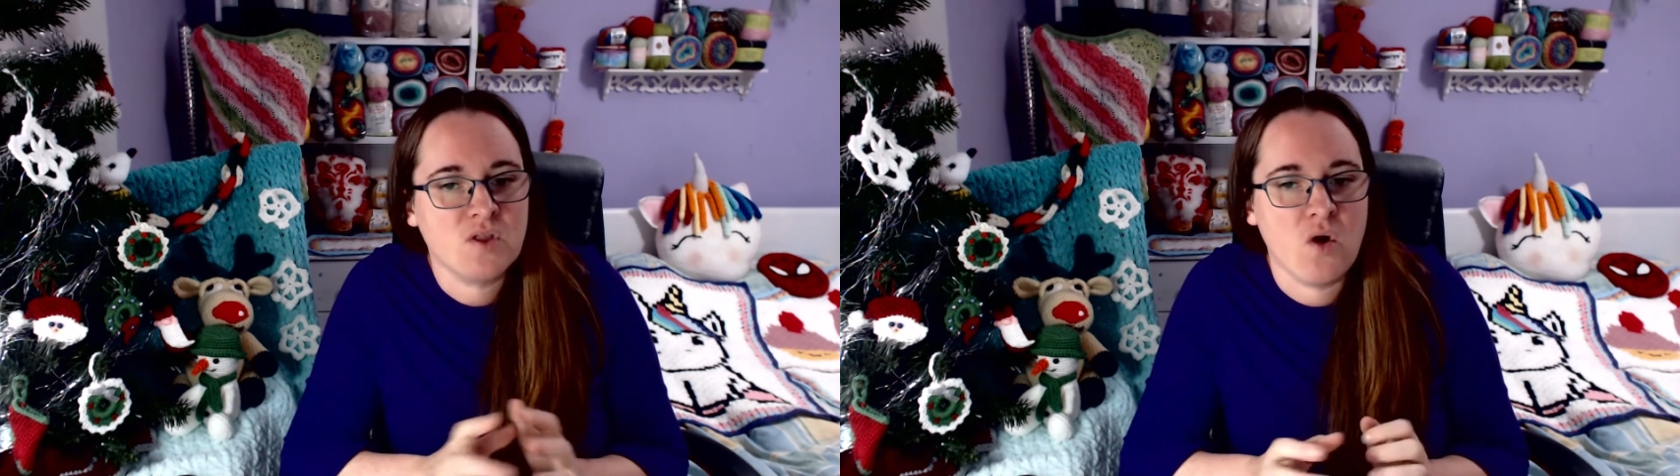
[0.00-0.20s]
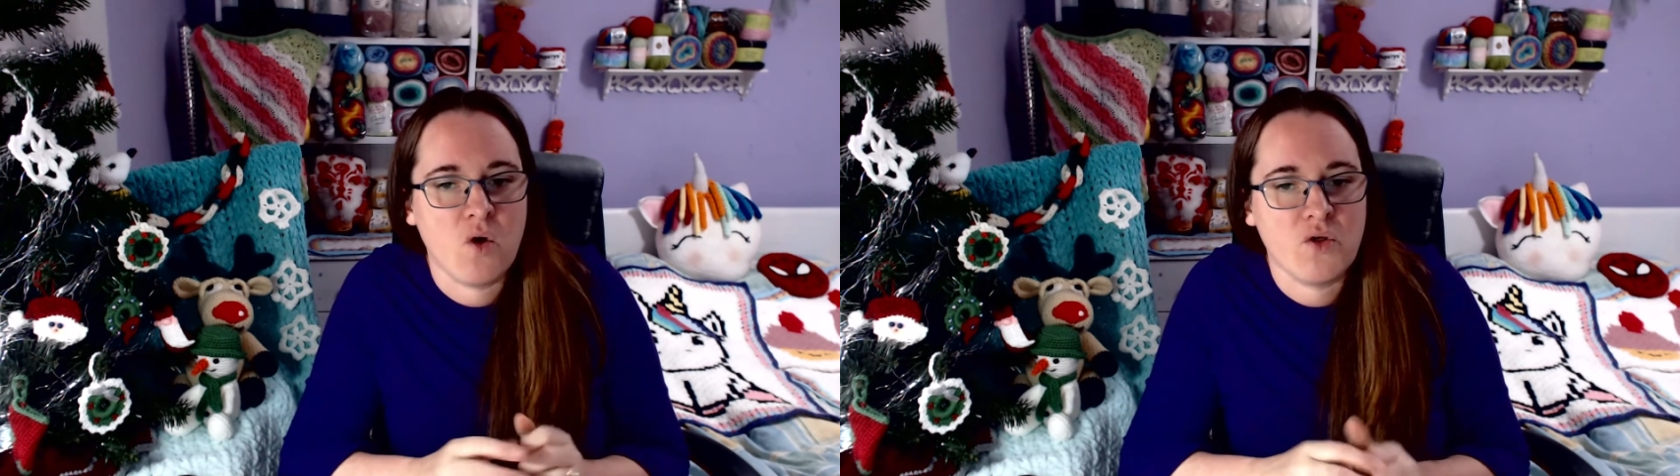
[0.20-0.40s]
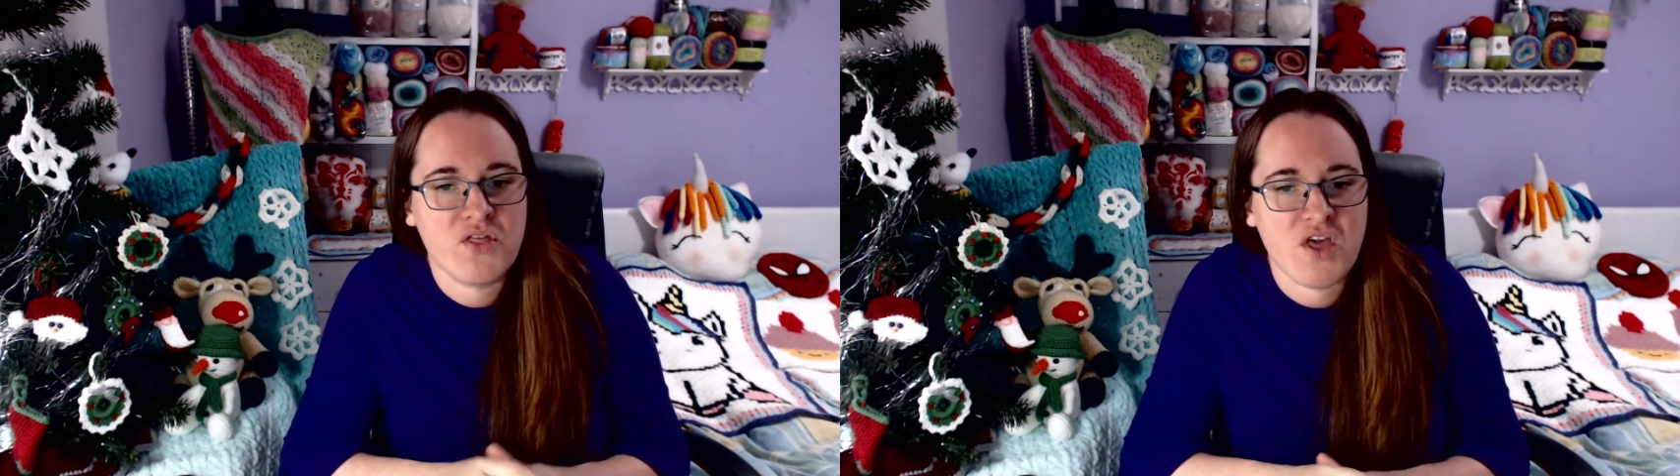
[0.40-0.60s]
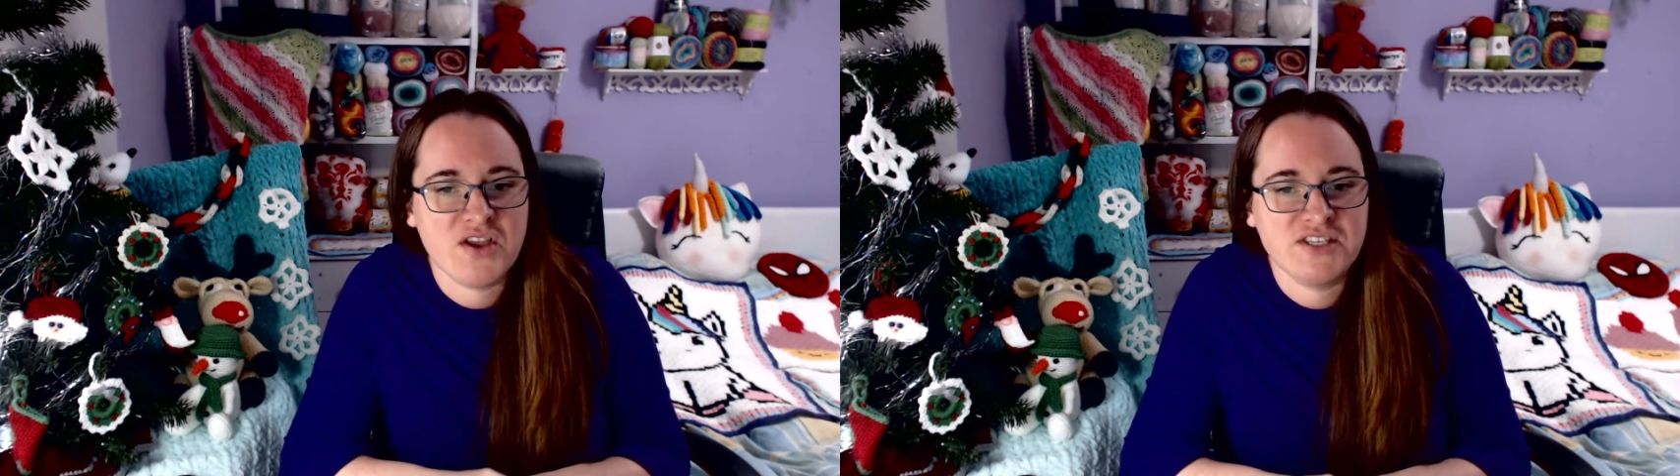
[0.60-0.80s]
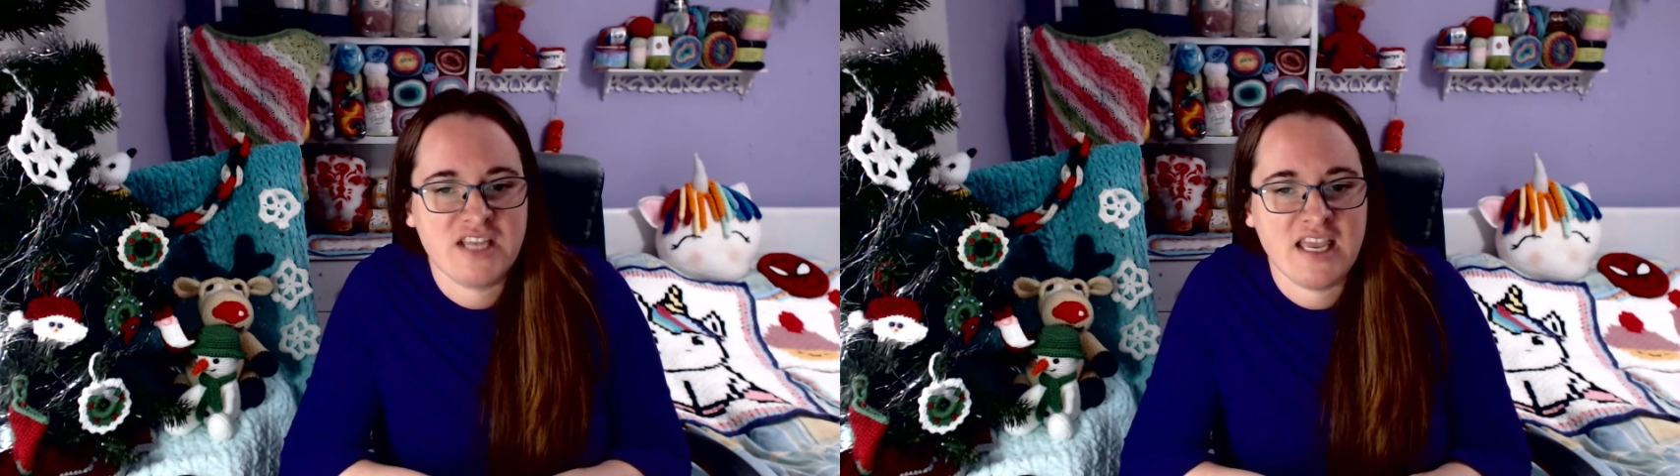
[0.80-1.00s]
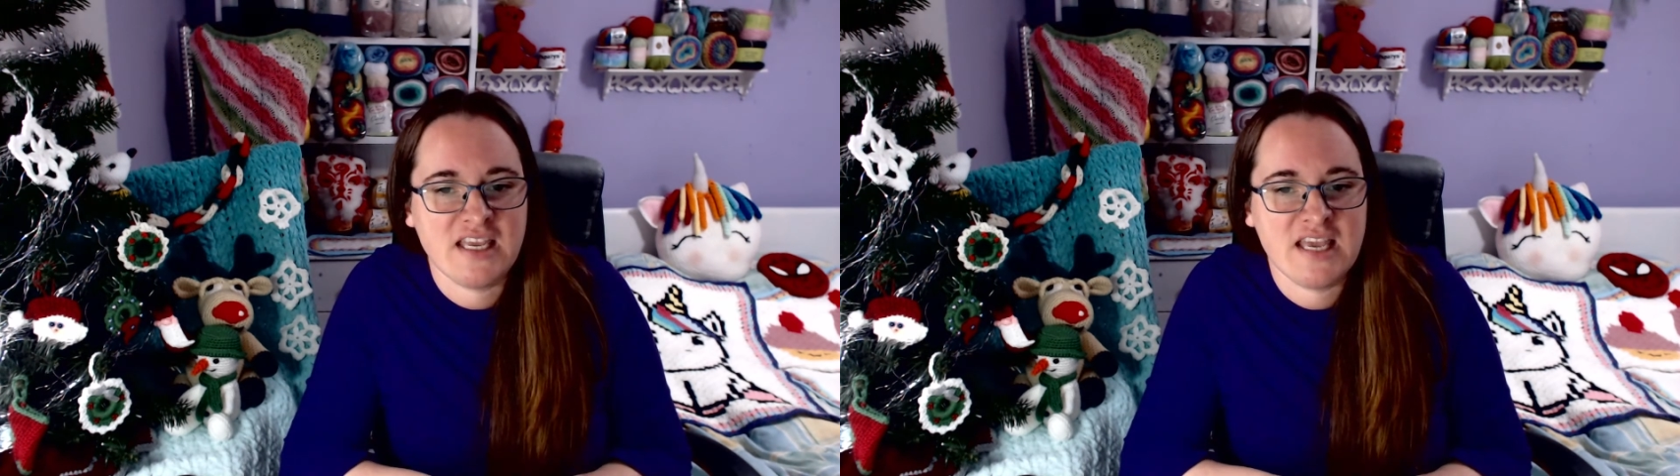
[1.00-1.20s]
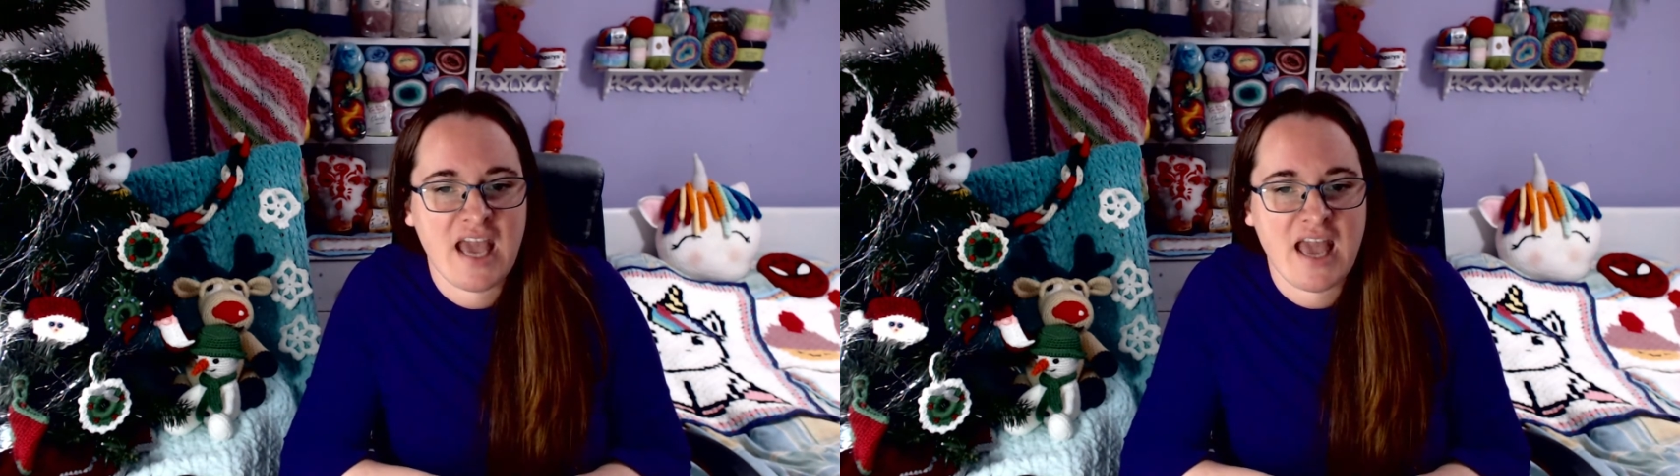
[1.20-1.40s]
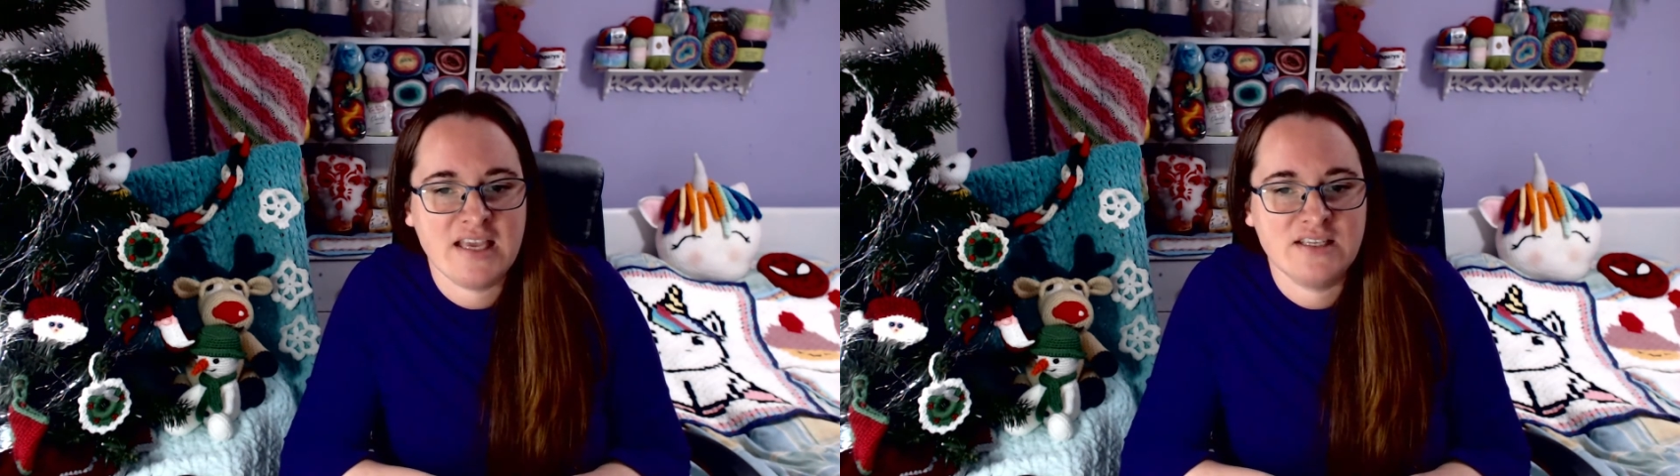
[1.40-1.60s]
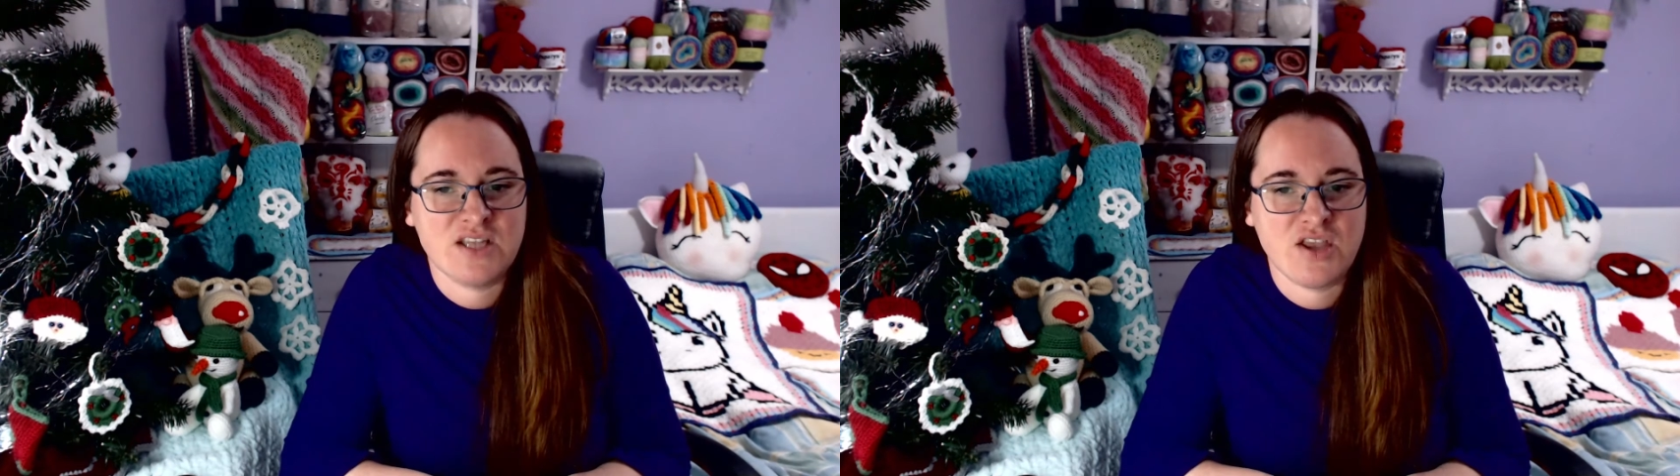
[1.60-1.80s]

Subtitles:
or 13 cakes